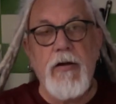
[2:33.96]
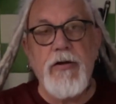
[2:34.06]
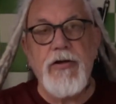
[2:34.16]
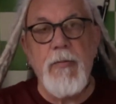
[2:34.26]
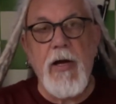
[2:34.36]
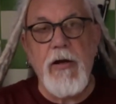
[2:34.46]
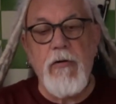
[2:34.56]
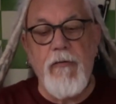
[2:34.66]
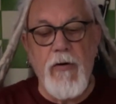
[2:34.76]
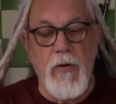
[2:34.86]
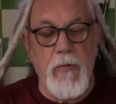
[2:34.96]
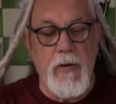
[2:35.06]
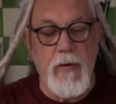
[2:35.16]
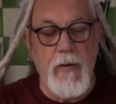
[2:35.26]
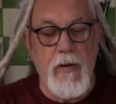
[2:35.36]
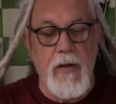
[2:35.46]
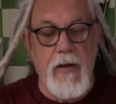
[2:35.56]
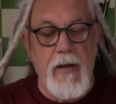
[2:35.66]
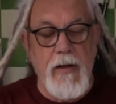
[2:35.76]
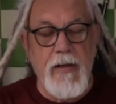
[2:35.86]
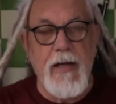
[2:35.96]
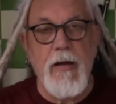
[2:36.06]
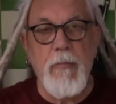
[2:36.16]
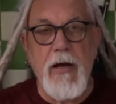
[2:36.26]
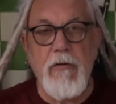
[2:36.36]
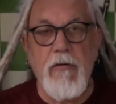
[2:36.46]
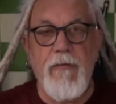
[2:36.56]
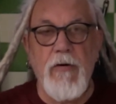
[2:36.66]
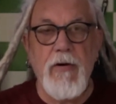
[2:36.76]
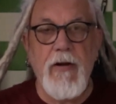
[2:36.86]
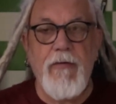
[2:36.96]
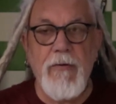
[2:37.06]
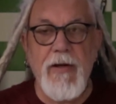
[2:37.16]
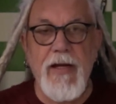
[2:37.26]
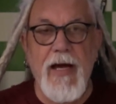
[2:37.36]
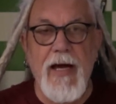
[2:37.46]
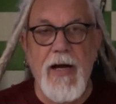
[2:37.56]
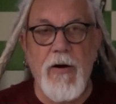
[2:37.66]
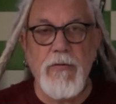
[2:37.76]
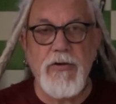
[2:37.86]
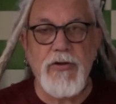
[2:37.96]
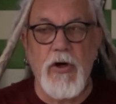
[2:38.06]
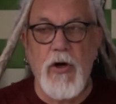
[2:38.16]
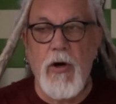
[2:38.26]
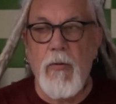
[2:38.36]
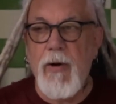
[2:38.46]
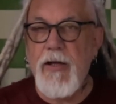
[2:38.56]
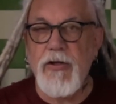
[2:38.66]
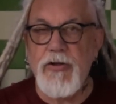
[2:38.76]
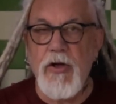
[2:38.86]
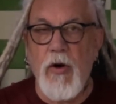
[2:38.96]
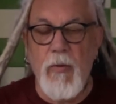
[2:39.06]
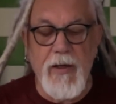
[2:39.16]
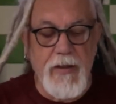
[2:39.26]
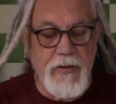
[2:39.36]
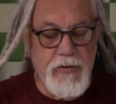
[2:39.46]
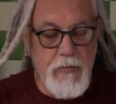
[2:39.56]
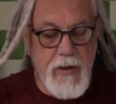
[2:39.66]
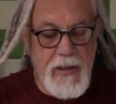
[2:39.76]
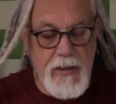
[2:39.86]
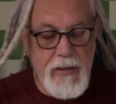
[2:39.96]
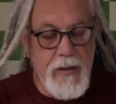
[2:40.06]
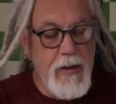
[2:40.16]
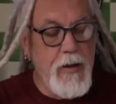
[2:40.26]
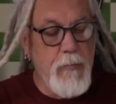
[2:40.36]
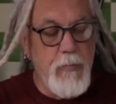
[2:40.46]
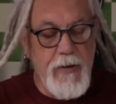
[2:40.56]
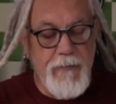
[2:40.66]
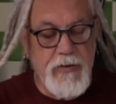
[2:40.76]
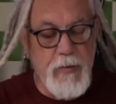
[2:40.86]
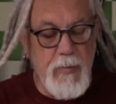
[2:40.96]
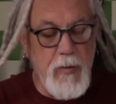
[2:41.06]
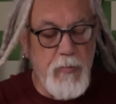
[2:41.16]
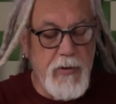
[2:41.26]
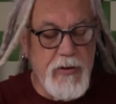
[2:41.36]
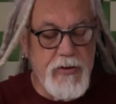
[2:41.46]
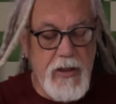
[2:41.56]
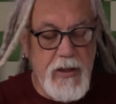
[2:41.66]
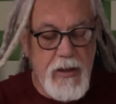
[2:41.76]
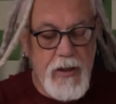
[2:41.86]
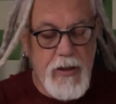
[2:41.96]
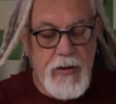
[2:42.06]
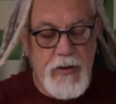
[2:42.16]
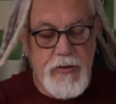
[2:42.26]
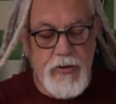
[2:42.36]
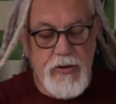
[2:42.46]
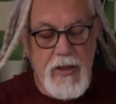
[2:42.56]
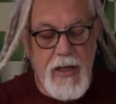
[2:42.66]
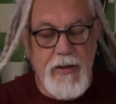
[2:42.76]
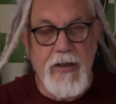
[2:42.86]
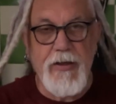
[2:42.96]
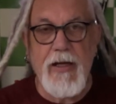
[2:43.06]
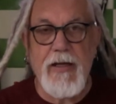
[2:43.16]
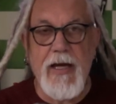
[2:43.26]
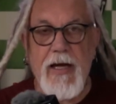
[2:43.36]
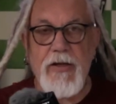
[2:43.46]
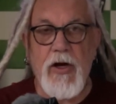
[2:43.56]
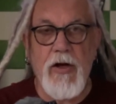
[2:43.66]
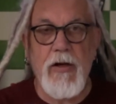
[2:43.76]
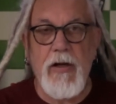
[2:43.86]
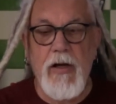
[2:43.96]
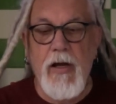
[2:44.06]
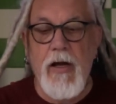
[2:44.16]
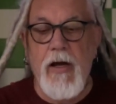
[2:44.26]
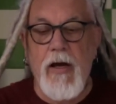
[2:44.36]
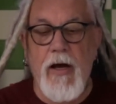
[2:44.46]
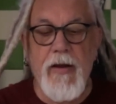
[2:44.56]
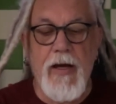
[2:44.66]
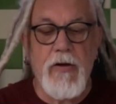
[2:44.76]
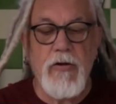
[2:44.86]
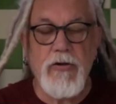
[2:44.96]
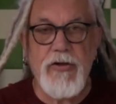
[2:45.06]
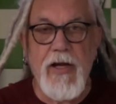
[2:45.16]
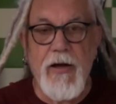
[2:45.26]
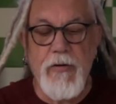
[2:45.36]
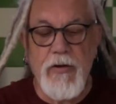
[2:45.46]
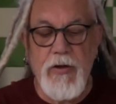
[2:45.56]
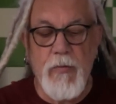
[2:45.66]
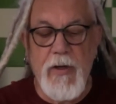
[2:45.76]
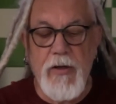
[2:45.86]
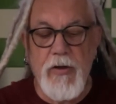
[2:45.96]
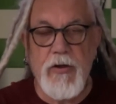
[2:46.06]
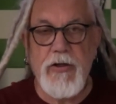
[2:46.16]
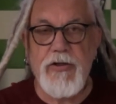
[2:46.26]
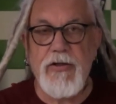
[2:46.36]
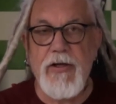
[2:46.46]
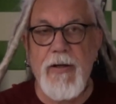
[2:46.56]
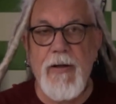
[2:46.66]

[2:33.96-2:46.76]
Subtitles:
there's a microphone. Now the microphone, if you're in the house or where there's no wind, is great. But if it's a bit breezy, you just slide the dead cat on and that cuts down on your wind noise.